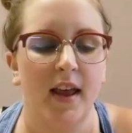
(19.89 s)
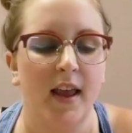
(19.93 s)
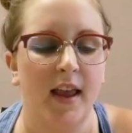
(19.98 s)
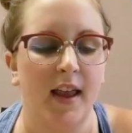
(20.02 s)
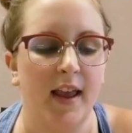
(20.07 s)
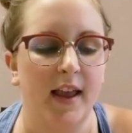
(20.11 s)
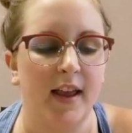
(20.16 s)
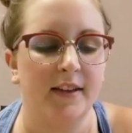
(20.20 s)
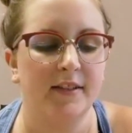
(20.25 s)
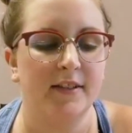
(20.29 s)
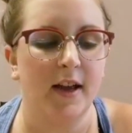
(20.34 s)

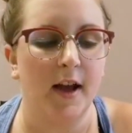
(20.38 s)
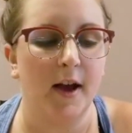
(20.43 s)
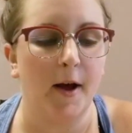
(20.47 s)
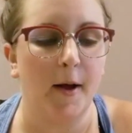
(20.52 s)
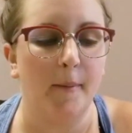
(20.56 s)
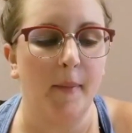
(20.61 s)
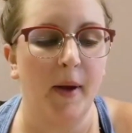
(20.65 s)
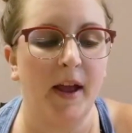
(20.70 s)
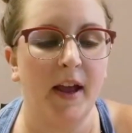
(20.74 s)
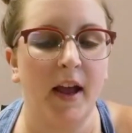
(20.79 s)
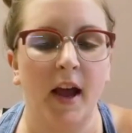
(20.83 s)
and
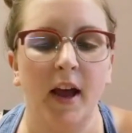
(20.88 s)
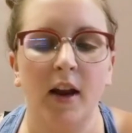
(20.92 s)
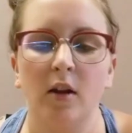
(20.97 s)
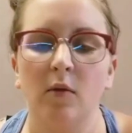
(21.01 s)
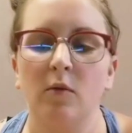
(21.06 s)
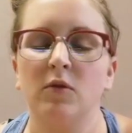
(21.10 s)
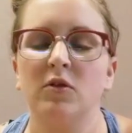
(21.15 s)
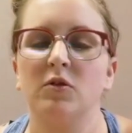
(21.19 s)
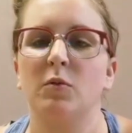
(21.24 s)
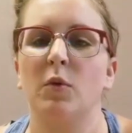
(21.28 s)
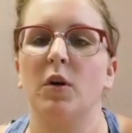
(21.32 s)
I kind
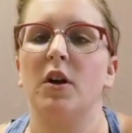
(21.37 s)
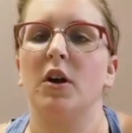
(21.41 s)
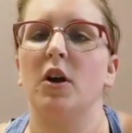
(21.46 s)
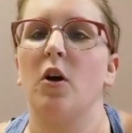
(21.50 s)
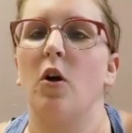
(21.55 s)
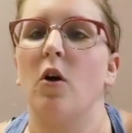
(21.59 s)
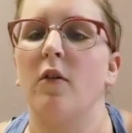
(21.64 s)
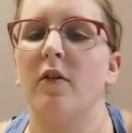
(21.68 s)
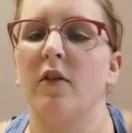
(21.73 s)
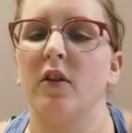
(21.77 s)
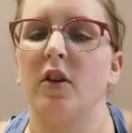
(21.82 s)
of want to
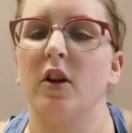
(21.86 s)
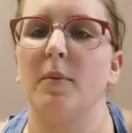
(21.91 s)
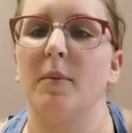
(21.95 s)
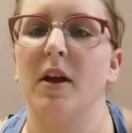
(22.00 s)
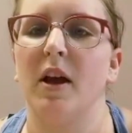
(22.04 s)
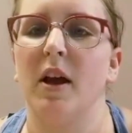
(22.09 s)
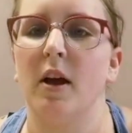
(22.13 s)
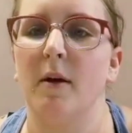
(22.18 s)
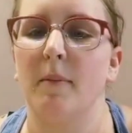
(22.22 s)
go over a little bit